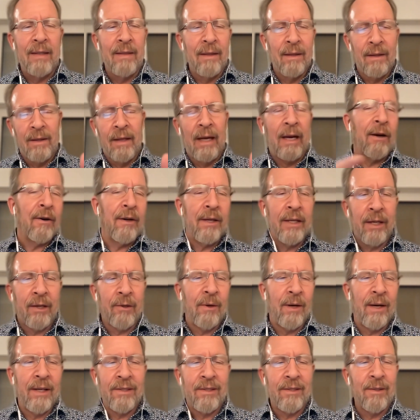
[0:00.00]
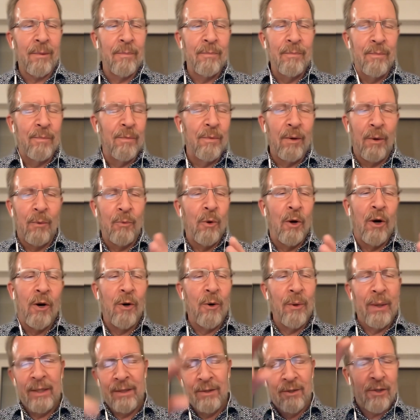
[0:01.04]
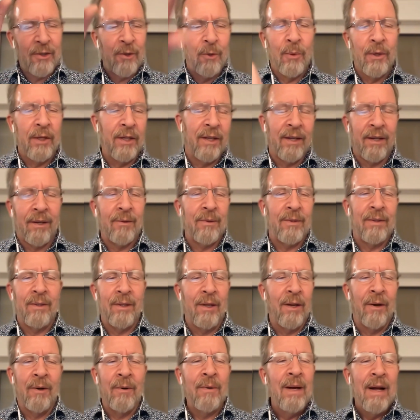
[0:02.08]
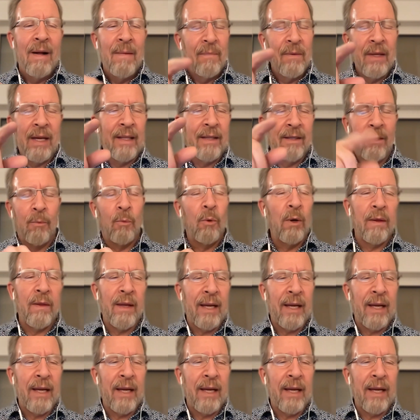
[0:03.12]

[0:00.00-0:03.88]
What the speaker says: Larry across a row and Stewart, and where they